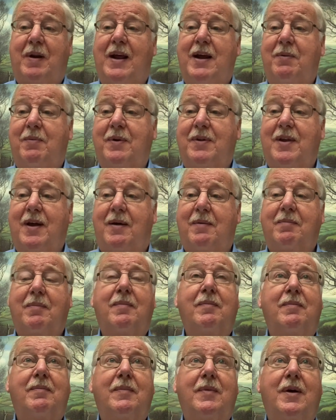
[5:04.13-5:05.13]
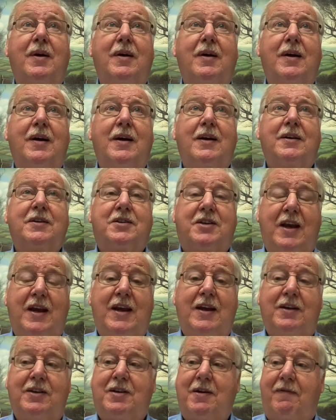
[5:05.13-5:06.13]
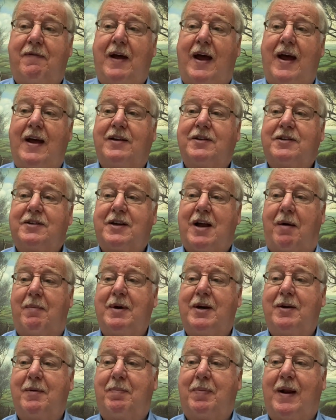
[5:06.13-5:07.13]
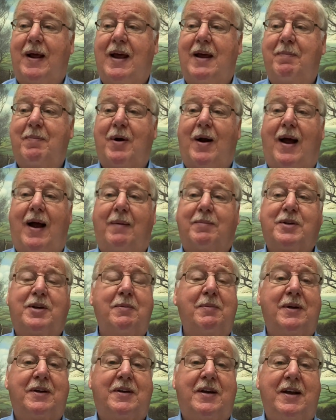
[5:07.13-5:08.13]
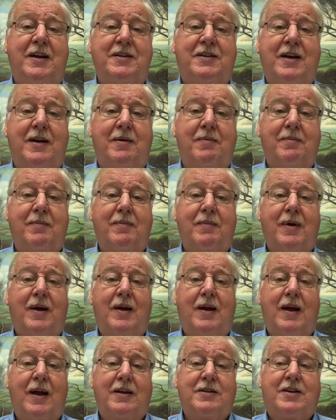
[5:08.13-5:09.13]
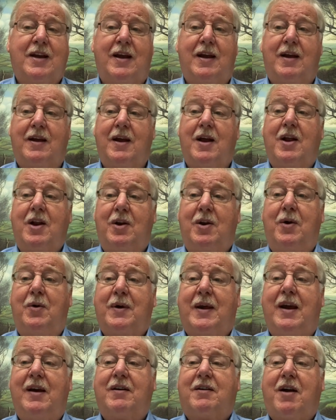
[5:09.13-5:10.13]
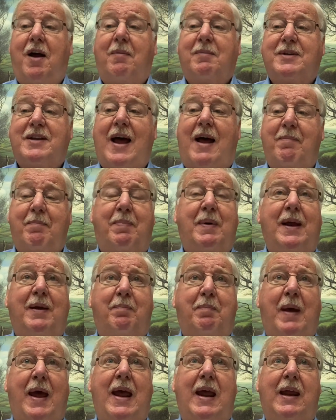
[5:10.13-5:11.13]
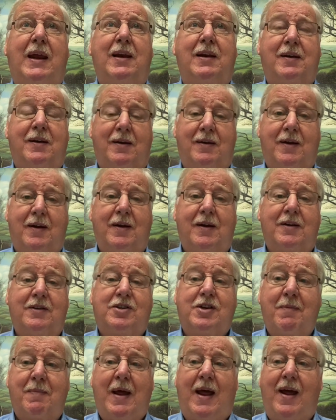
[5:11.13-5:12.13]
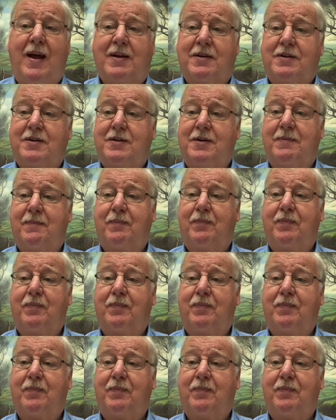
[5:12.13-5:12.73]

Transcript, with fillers: played with him. Seeing Jabez coming to play, perhaps he would tease him and say, Look, here comes that big pain, Jabez.